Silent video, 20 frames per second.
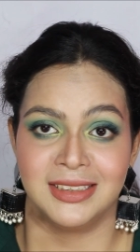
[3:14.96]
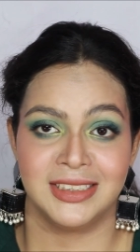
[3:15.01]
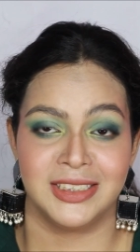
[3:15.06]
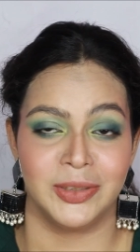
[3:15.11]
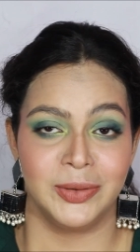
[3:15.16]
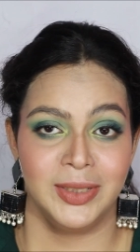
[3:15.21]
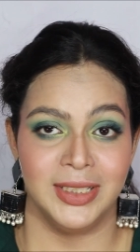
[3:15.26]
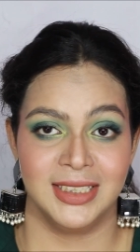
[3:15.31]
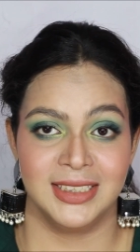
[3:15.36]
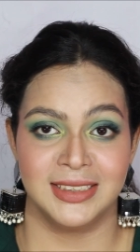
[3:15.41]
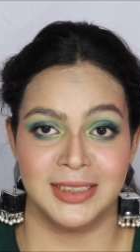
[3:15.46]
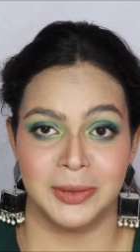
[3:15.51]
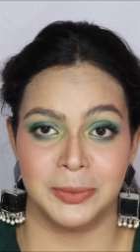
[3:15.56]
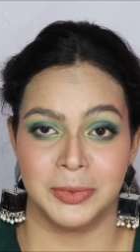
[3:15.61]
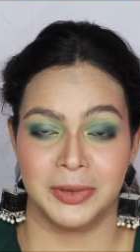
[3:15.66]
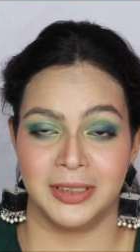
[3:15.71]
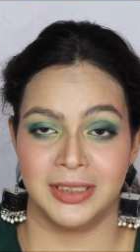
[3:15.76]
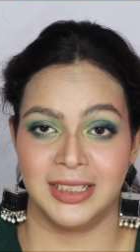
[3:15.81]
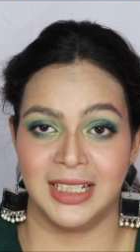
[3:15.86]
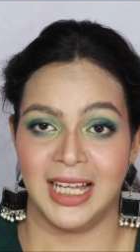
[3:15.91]
During
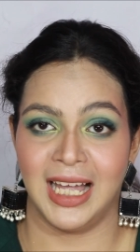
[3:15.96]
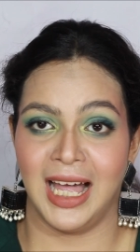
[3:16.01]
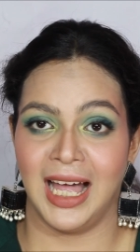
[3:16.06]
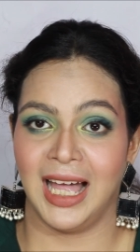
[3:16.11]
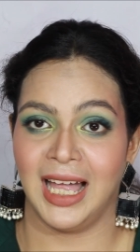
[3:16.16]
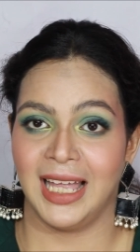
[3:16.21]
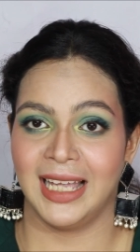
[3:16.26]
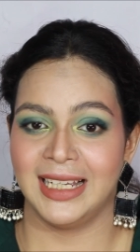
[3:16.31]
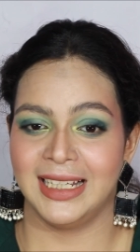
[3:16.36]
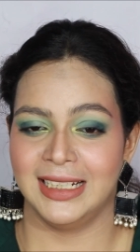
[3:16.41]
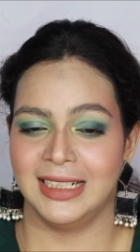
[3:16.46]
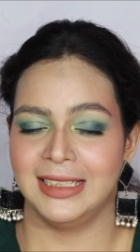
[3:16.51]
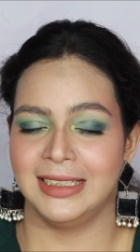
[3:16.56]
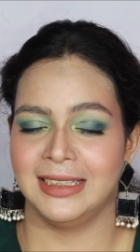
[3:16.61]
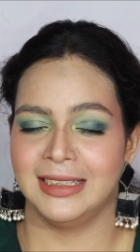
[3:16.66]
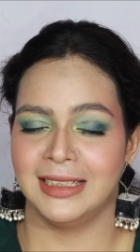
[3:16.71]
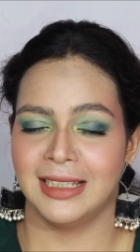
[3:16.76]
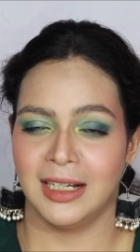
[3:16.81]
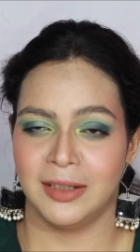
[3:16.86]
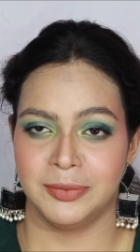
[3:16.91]
summer I
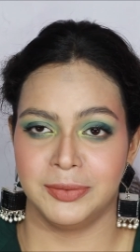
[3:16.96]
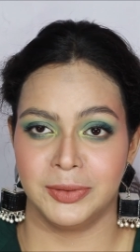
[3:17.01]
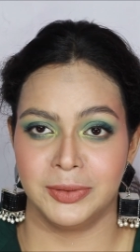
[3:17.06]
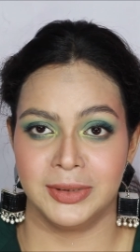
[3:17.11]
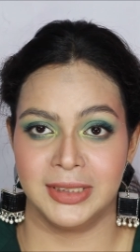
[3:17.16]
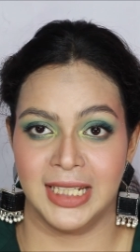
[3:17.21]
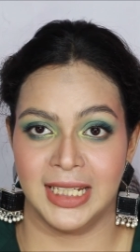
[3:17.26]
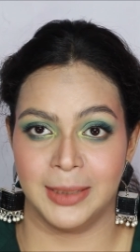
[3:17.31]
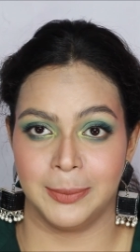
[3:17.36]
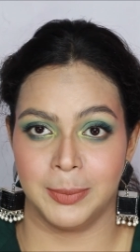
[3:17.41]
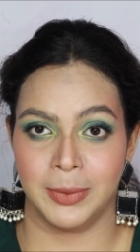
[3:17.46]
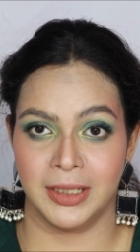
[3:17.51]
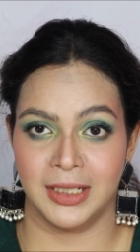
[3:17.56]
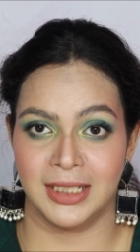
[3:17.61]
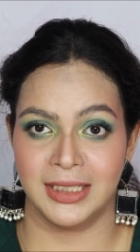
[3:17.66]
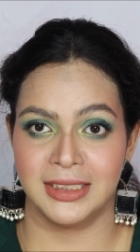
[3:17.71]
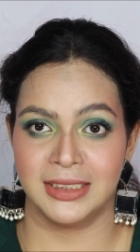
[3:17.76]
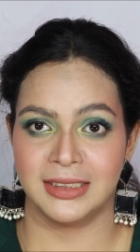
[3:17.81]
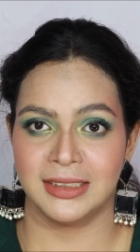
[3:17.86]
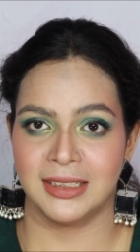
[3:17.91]
love to take
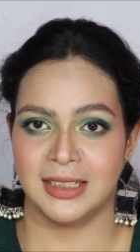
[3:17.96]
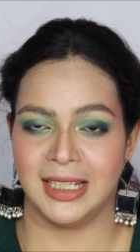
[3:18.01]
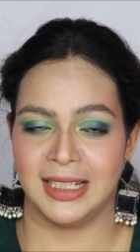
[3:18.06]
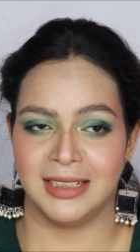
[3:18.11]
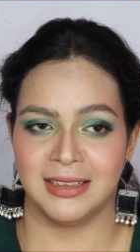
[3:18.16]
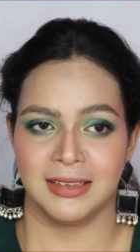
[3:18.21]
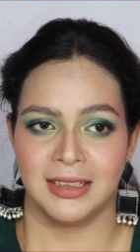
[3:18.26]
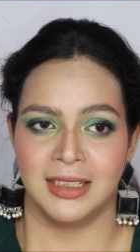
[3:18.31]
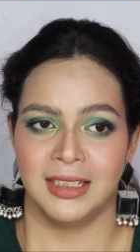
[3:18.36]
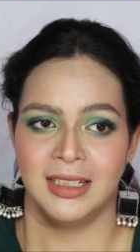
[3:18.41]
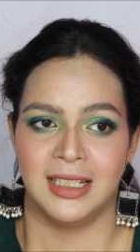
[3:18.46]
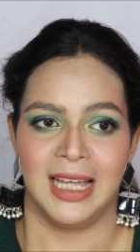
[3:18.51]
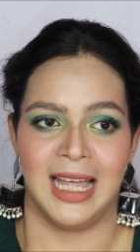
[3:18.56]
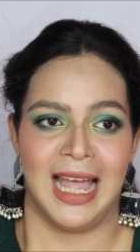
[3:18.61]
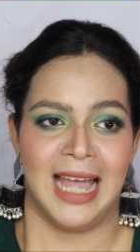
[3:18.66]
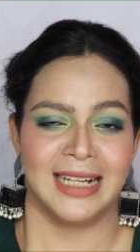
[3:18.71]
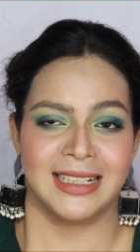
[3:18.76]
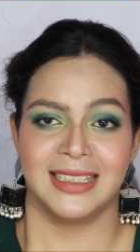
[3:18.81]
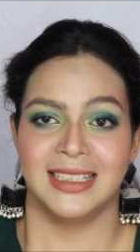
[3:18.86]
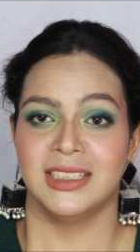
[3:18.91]
baths like
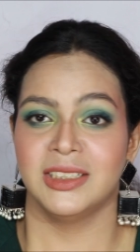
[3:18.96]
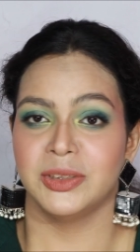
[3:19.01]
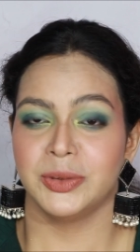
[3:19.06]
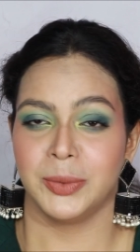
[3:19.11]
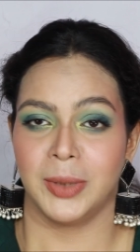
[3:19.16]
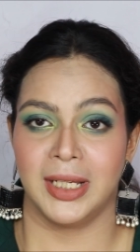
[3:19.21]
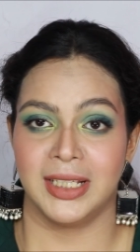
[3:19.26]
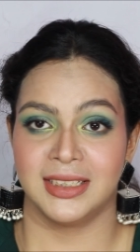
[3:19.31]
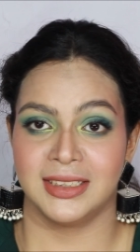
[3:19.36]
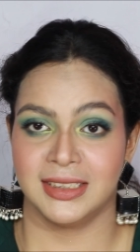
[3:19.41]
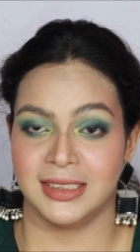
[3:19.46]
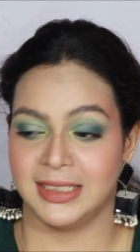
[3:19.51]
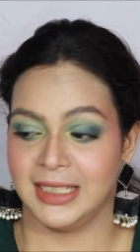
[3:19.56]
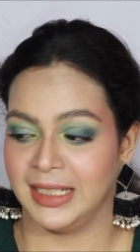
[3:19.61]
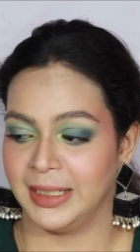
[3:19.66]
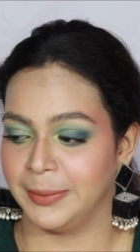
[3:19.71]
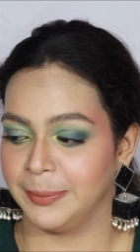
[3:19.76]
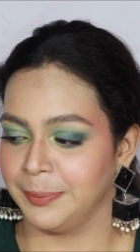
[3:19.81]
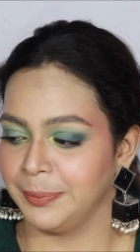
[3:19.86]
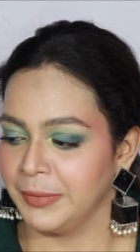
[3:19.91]
at least twice a
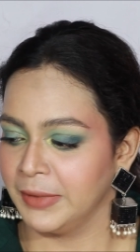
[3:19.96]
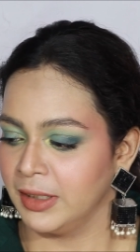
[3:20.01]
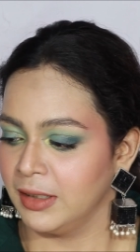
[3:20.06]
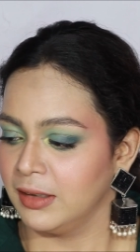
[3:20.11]
day.